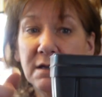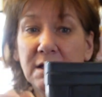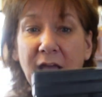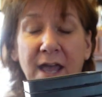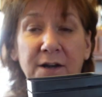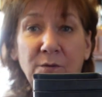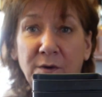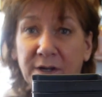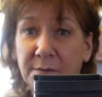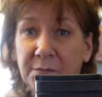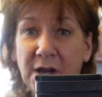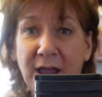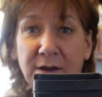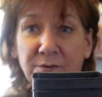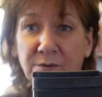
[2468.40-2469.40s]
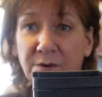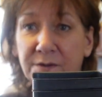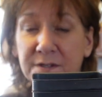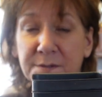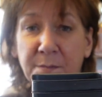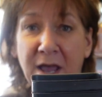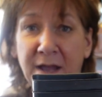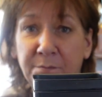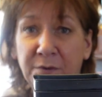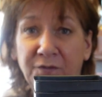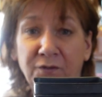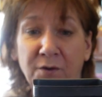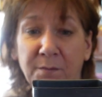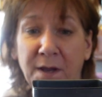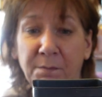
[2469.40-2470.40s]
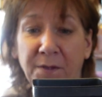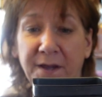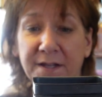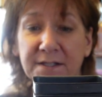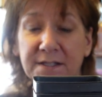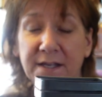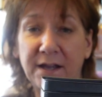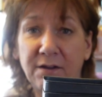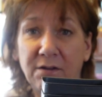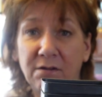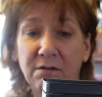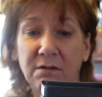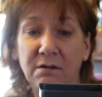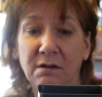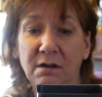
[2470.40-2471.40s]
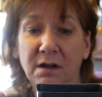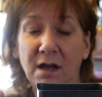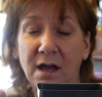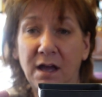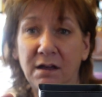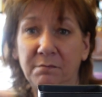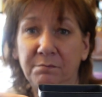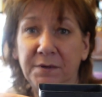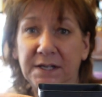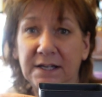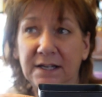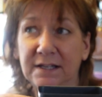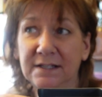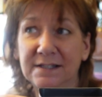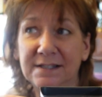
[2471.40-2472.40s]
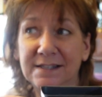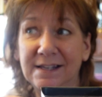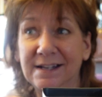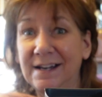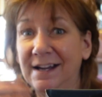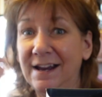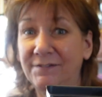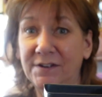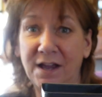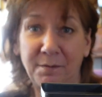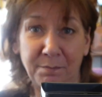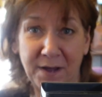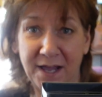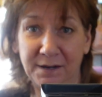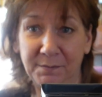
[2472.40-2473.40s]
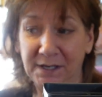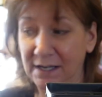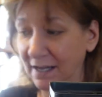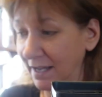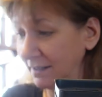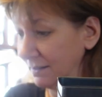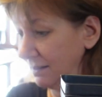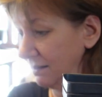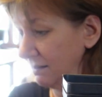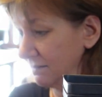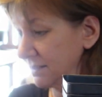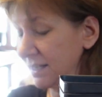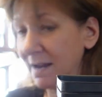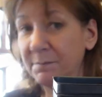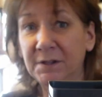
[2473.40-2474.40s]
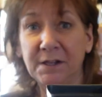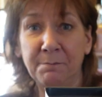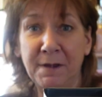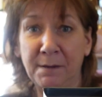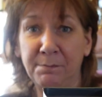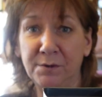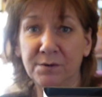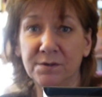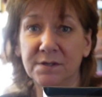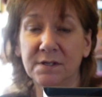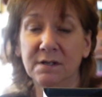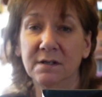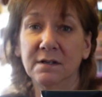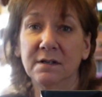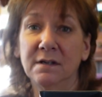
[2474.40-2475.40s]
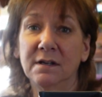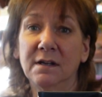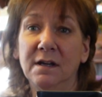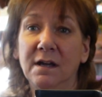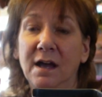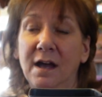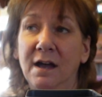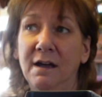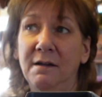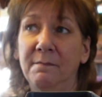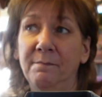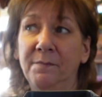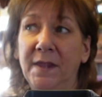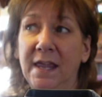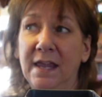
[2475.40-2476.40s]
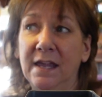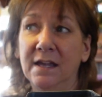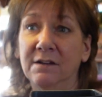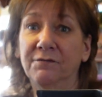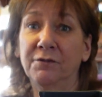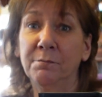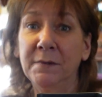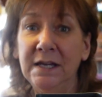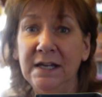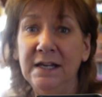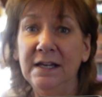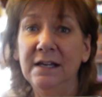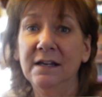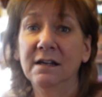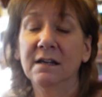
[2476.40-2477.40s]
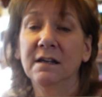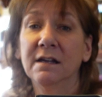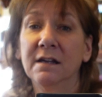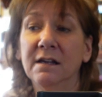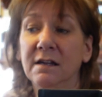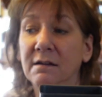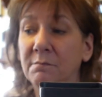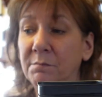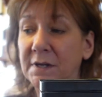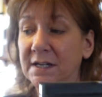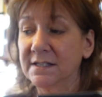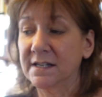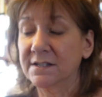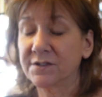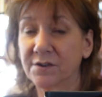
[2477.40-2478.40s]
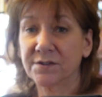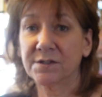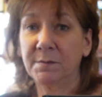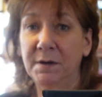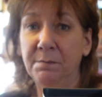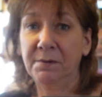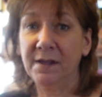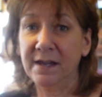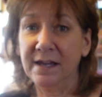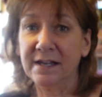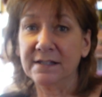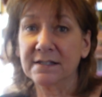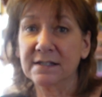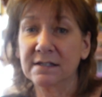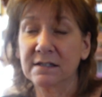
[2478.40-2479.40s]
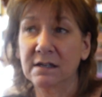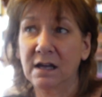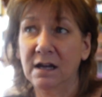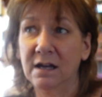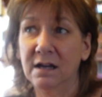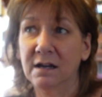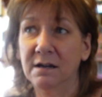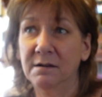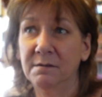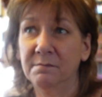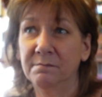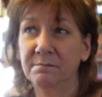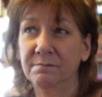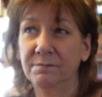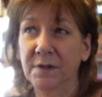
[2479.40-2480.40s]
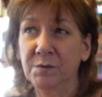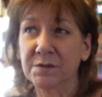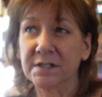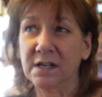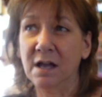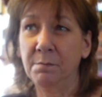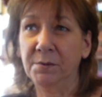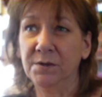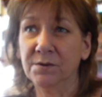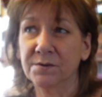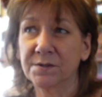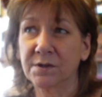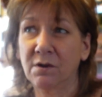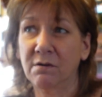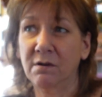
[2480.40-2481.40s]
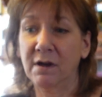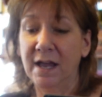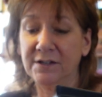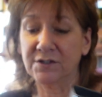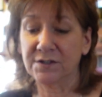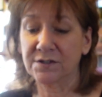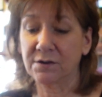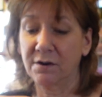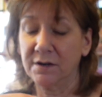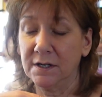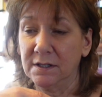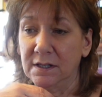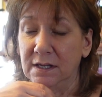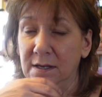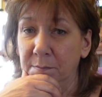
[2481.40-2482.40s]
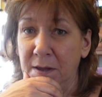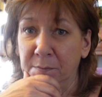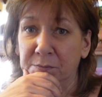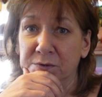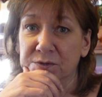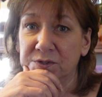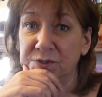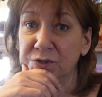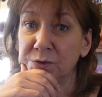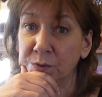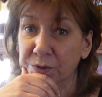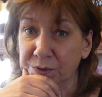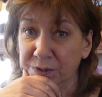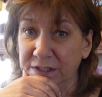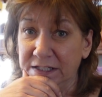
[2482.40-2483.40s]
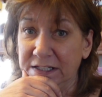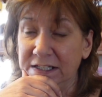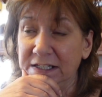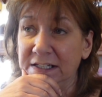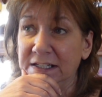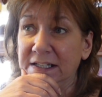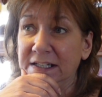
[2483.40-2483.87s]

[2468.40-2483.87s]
I don't want them to outgrow this pot before my plant sale, because then I'd have to up pot them again. Same with the peppers. And for me, because I start so many plants, it was a couple years ago, I just started the peppers too early,